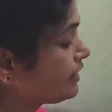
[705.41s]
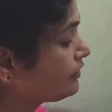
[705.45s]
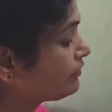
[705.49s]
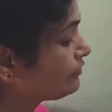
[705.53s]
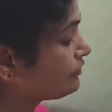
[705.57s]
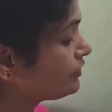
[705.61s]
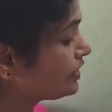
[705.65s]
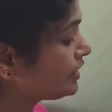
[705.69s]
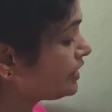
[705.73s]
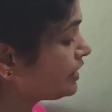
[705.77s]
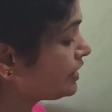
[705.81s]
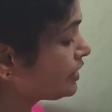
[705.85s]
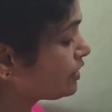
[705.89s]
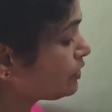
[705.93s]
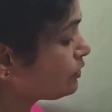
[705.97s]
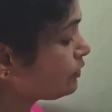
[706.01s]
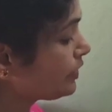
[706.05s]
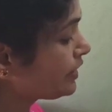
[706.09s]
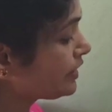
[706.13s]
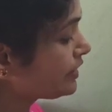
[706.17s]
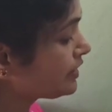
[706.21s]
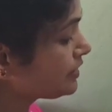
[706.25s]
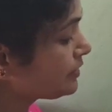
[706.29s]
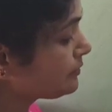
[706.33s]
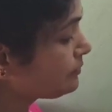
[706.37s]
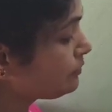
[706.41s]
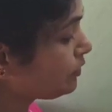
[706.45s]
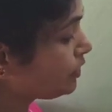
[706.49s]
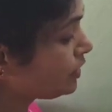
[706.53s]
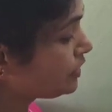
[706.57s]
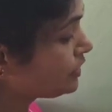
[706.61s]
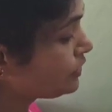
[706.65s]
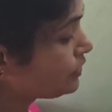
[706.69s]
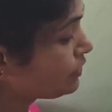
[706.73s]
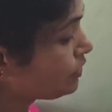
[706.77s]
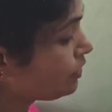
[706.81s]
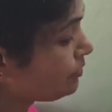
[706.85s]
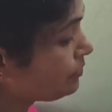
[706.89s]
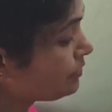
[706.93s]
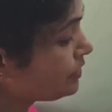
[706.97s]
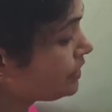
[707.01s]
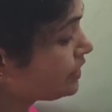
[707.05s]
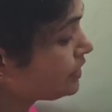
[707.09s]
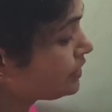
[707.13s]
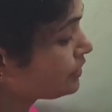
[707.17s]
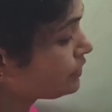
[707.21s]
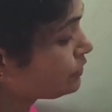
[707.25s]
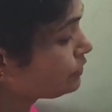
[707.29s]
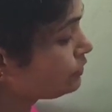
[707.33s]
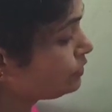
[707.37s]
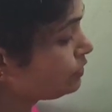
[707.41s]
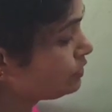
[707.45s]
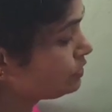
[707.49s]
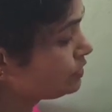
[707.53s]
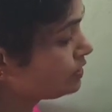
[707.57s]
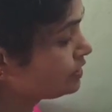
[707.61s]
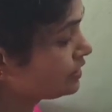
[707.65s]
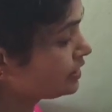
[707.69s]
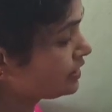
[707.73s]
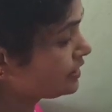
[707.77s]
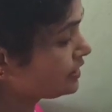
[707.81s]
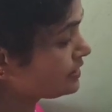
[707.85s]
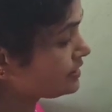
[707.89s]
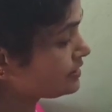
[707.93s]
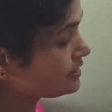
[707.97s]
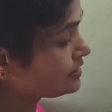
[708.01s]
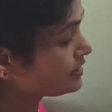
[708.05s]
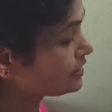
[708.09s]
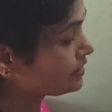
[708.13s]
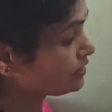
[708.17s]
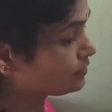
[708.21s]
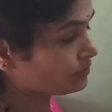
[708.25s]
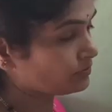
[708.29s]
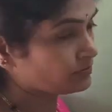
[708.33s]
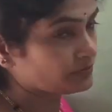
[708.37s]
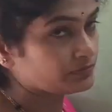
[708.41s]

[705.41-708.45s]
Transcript: we equate the polynomial to 0.